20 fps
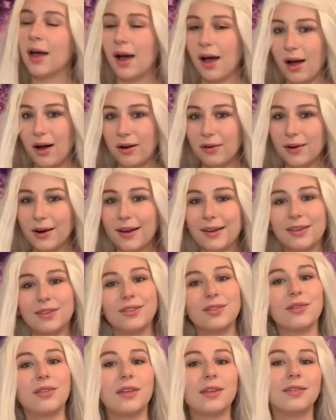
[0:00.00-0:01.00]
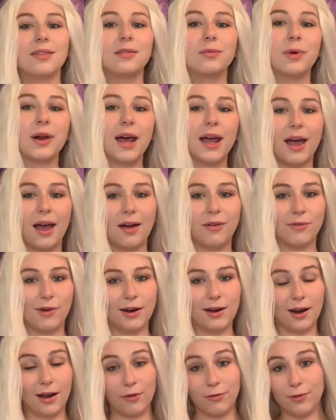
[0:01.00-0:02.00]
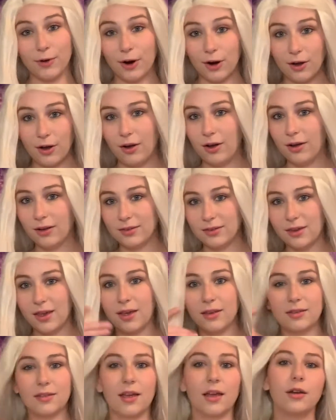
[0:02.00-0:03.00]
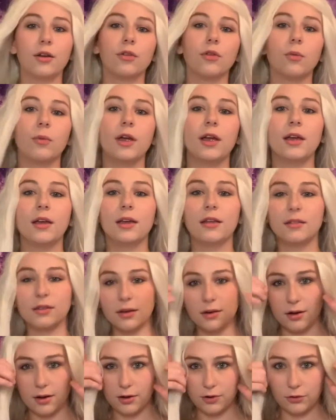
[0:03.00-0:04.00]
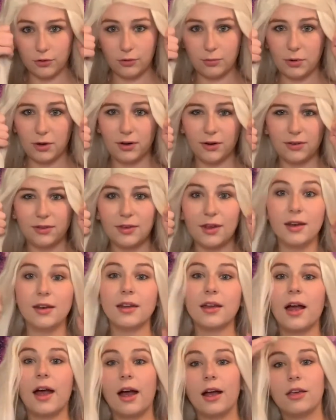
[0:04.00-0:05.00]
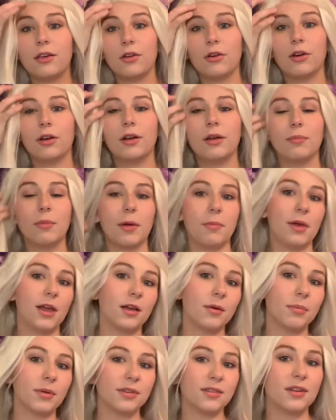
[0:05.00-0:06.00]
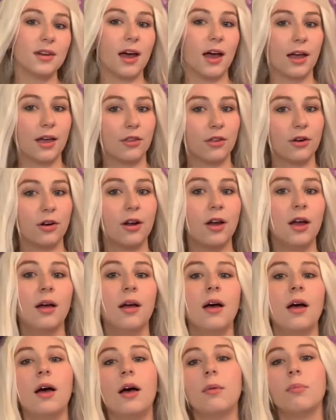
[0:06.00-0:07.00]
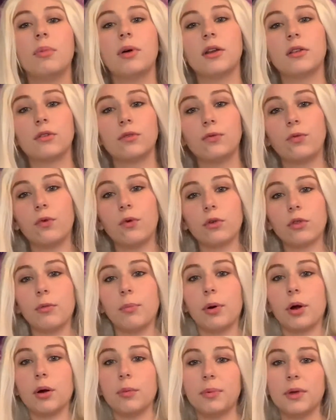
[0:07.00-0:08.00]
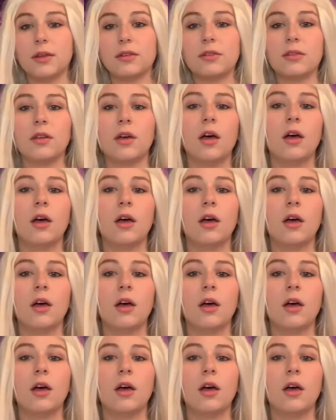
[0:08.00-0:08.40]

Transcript: Alright, so this is what I have right now for a cost test. I know the wig isn't 100% accurate and my makeup isn't either, but it's for the purpose